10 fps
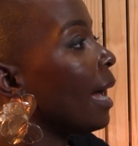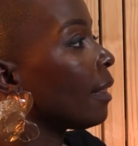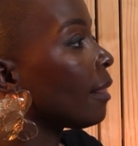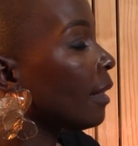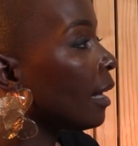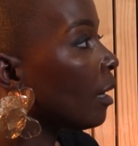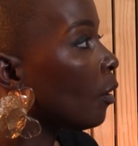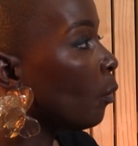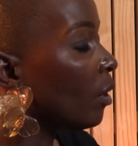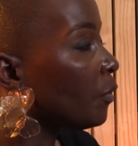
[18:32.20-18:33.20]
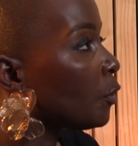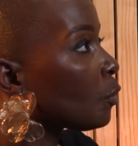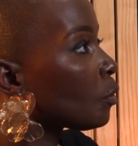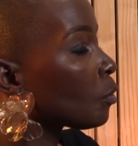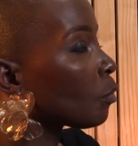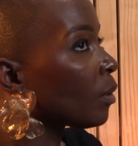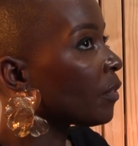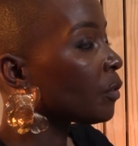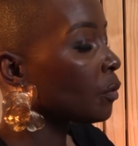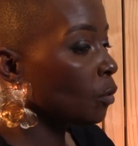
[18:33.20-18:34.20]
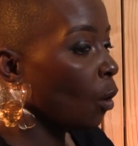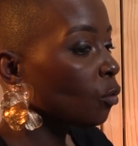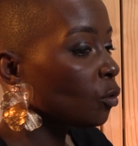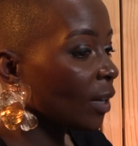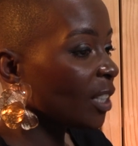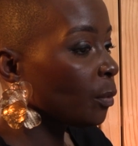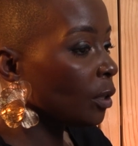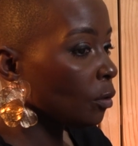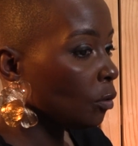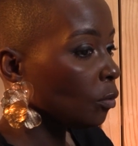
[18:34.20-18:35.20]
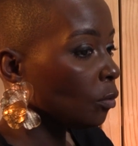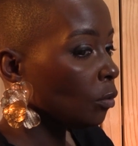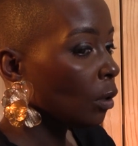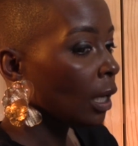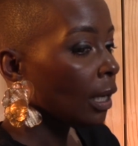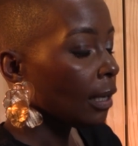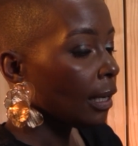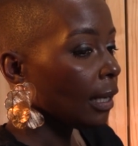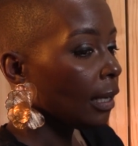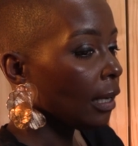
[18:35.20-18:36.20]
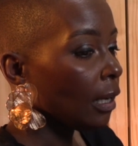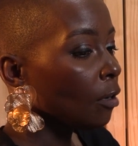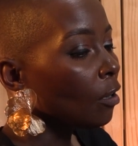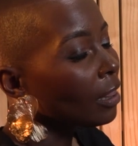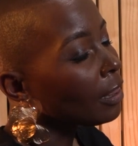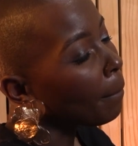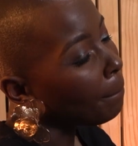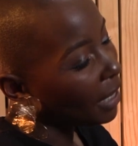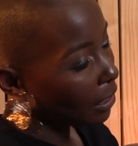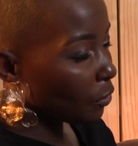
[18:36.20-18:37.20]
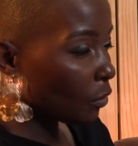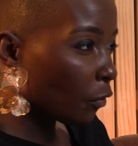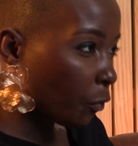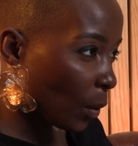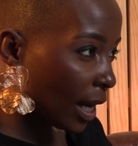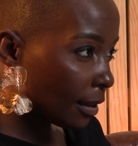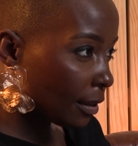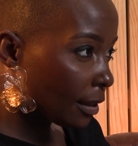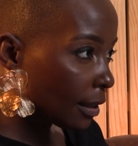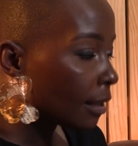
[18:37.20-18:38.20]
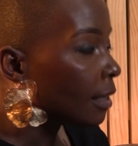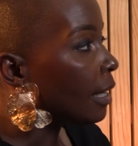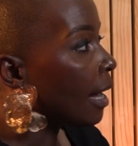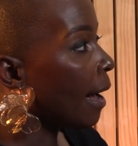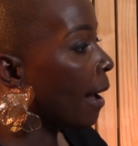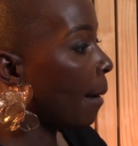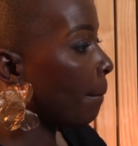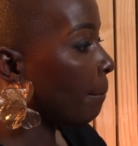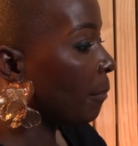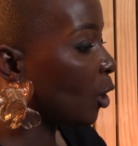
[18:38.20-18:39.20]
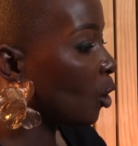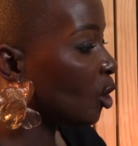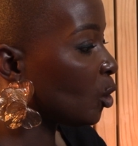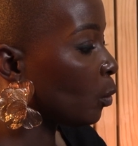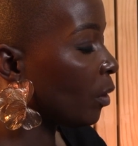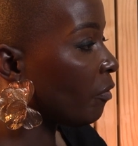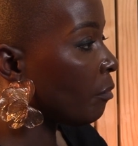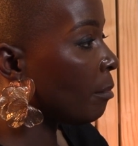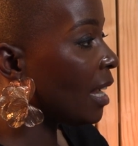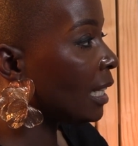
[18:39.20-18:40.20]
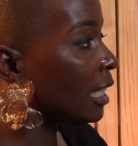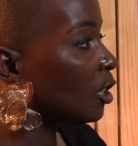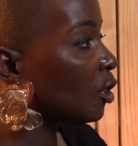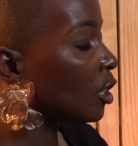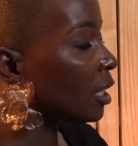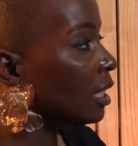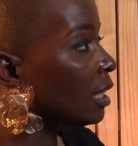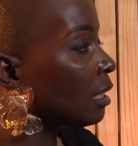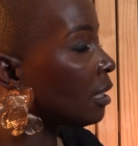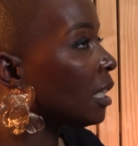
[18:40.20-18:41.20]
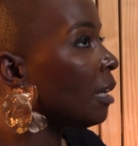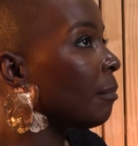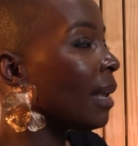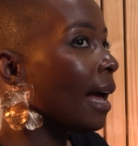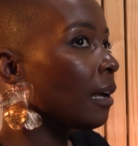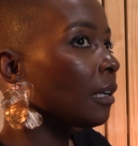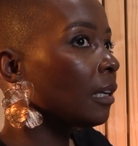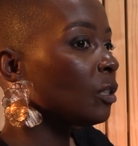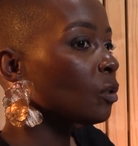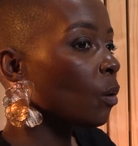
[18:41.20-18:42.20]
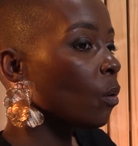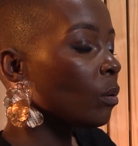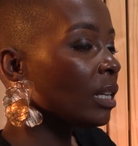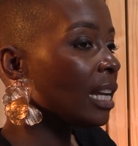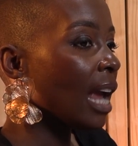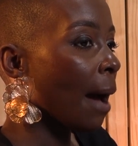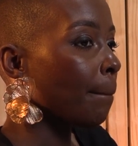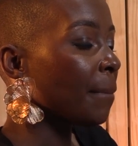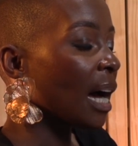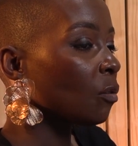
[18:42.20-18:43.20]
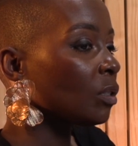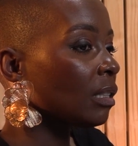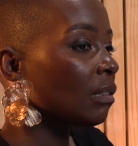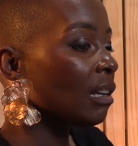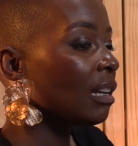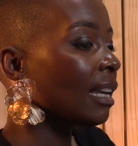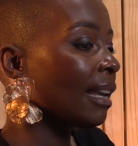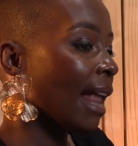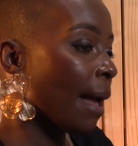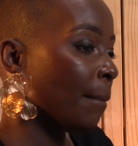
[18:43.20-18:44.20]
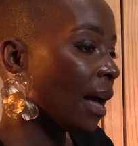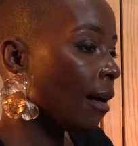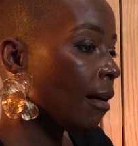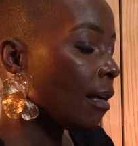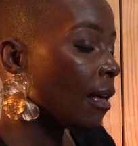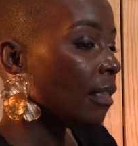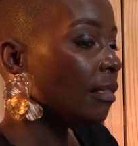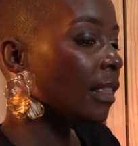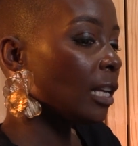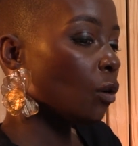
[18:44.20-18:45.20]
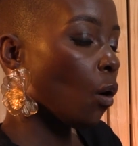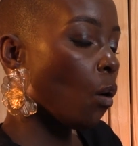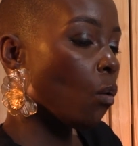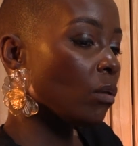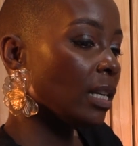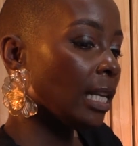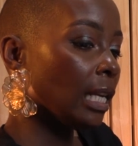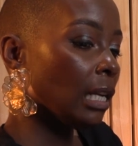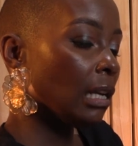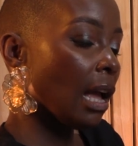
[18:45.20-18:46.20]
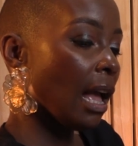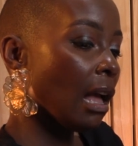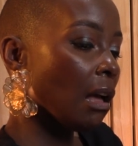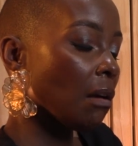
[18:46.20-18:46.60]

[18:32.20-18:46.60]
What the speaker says: I think we've sold what we do in not the best of ways, because we've made it just seem like it's only about the glamour that only